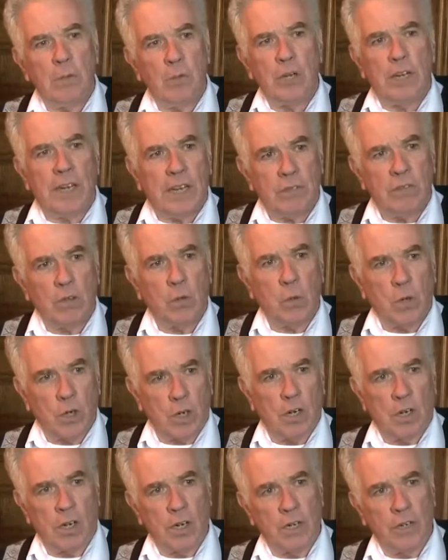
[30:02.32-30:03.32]
would have a
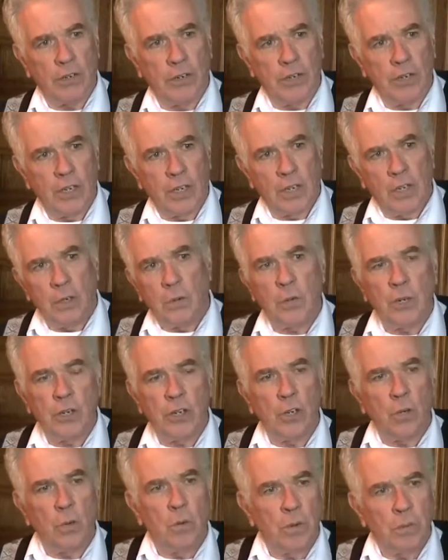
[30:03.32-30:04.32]
world where
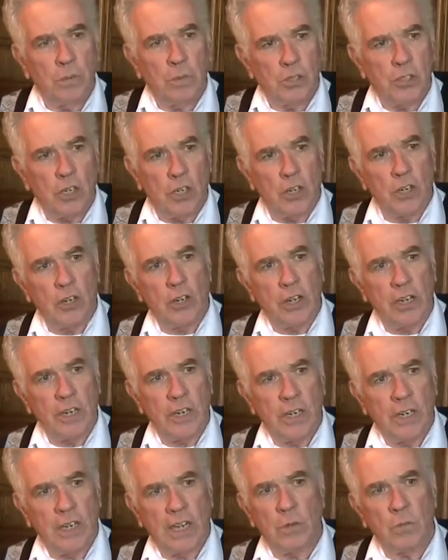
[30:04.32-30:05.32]
no one was
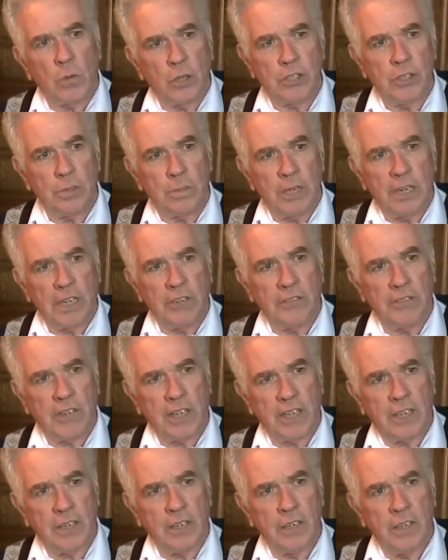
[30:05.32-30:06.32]
hungry and wasn't being
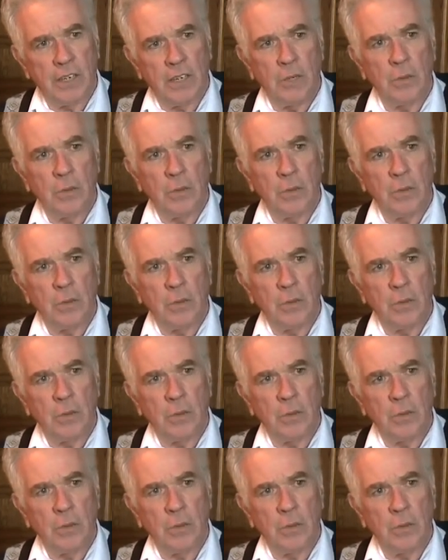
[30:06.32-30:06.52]
fed,